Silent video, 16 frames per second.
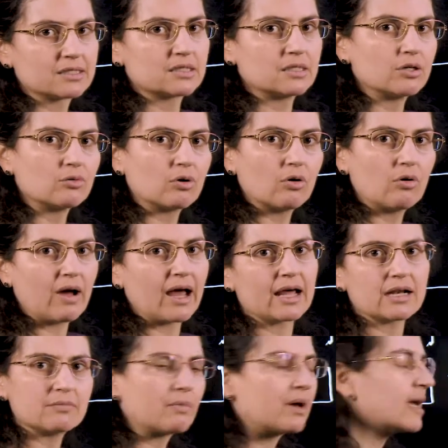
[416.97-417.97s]
0
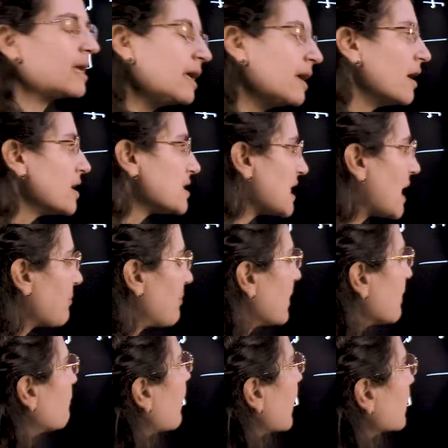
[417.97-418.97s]
and my
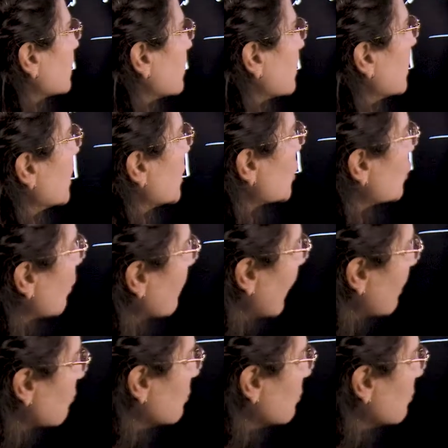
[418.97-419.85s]
damping factor. So that